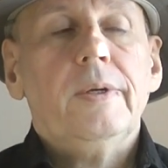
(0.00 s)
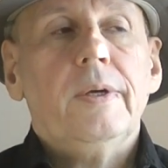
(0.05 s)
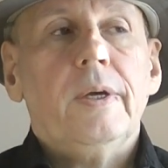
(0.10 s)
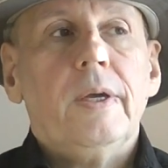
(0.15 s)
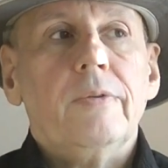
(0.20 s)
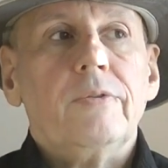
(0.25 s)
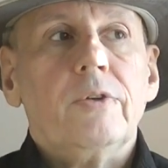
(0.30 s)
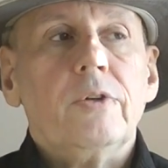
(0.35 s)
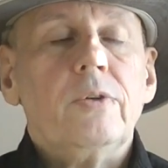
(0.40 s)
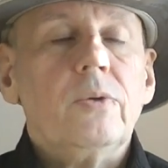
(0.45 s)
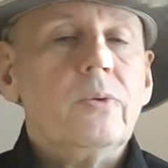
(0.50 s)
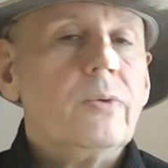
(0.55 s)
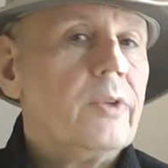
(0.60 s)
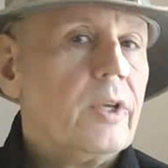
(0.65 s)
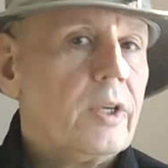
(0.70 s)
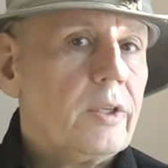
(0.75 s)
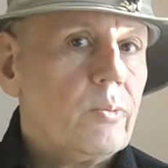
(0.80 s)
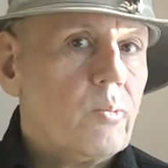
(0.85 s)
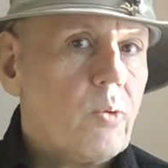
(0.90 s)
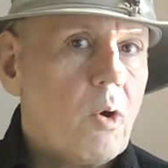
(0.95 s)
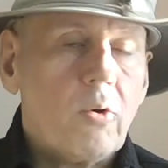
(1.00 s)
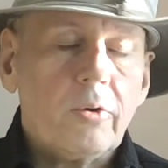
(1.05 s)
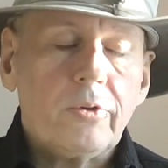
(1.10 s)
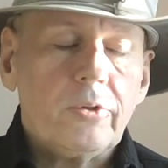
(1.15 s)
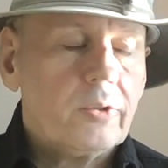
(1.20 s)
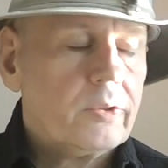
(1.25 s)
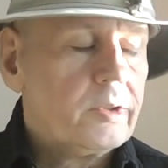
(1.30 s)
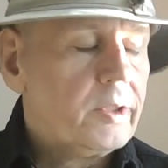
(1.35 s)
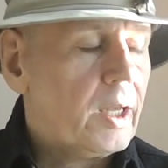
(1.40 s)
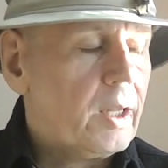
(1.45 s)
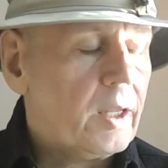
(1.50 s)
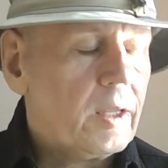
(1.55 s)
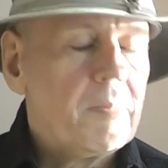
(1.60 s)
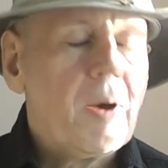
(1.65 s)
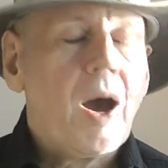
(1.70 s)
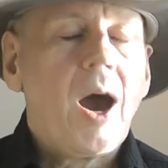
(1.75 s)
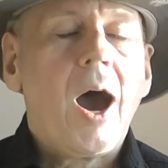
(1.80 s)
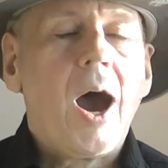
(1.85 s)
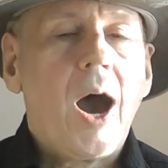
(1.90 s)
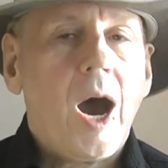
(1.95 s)
If they do things wrong, don't tell them
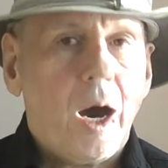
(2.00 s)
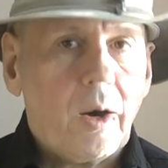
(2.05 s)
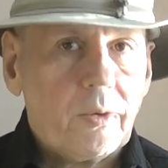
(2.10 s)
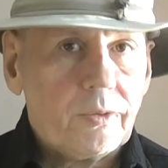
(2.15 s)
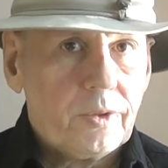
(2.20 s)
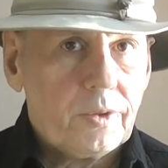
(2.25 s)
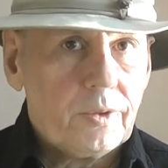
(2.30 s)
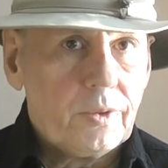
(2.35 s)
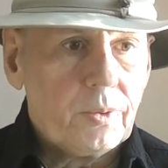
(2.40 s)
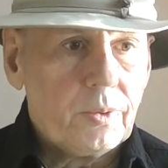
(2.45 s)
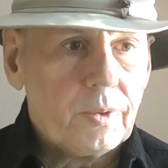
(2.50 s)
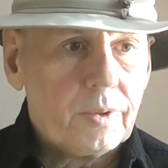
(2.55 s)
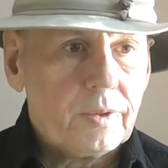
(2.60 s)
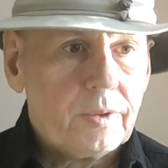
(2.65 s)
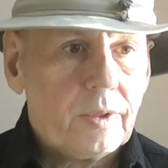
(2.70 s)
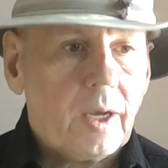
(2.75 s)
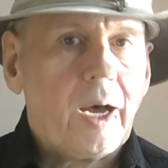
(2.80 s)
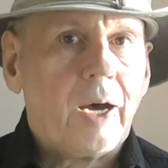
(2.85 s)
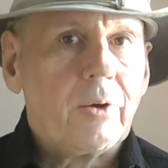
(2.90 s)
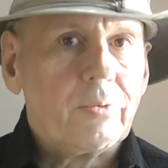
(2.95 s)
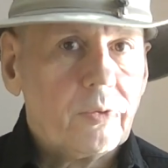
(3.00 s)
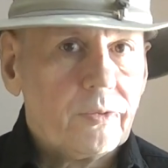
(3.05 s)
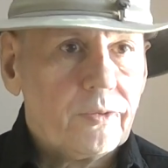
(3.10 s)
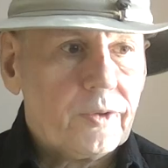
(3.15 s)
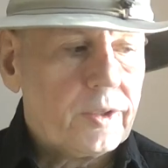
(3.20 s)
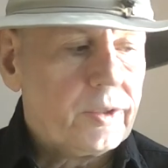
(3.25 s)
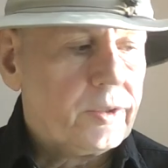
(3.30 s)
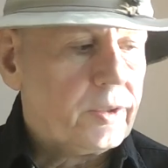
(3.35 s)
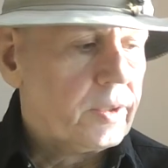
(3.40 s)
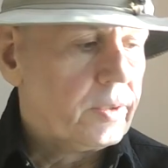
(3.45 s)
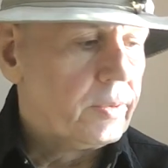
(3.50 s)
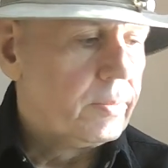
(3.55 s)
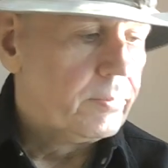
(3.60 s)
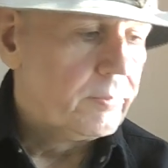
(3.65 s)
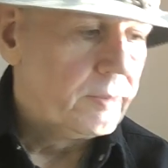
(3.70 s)
how to do it, how to fix it.